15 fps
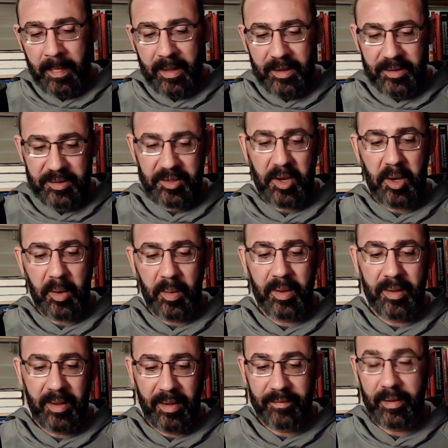So
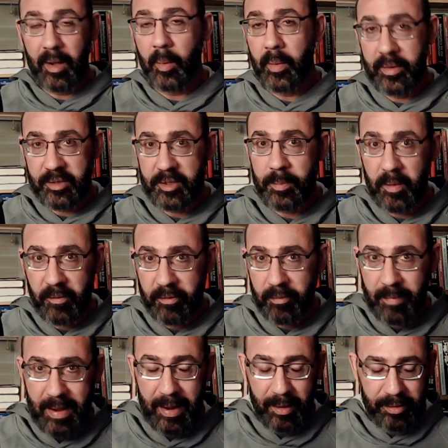I've got 1 spoke for
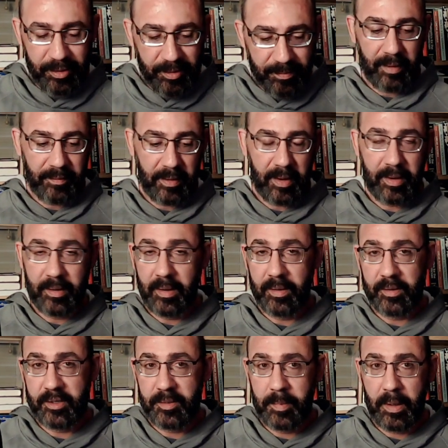math. I've got another
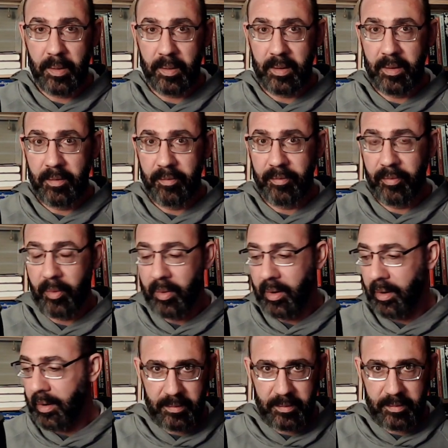spoke
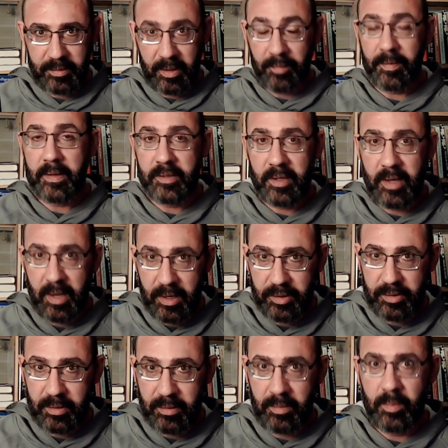for
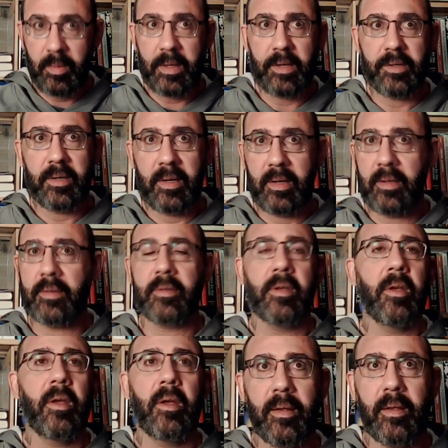self-education, which is,
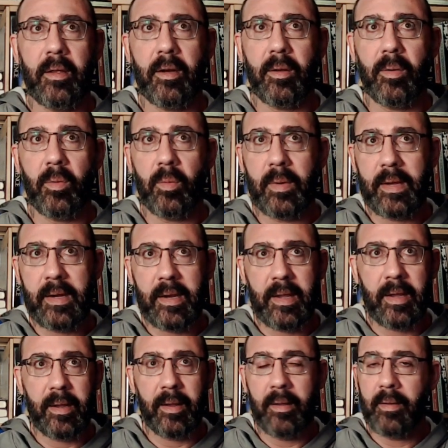
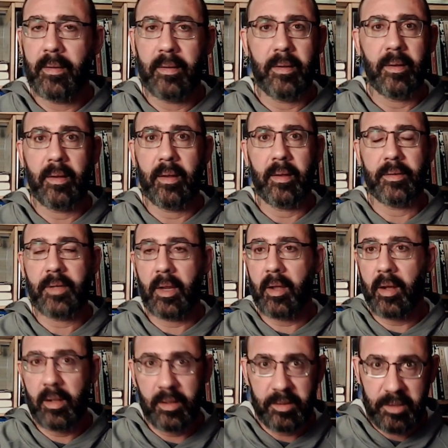reading
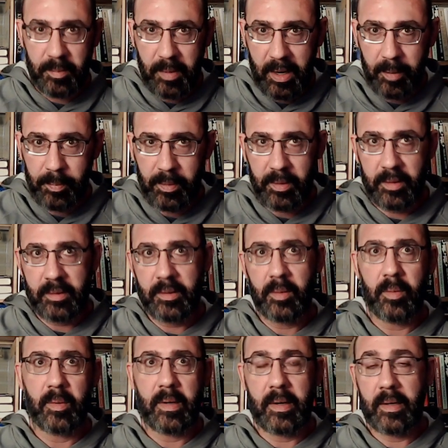psychology papers,
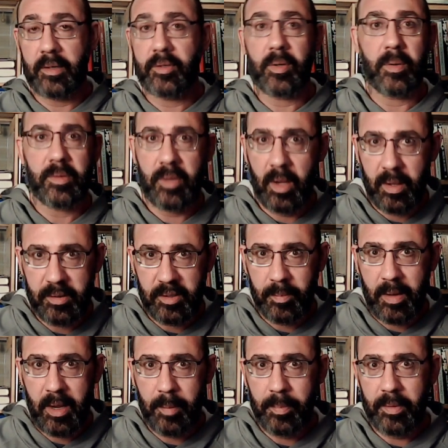reading sociology
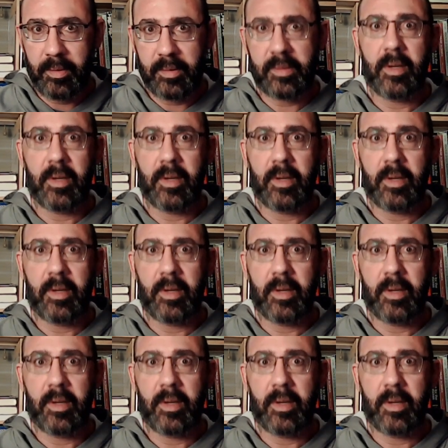papers,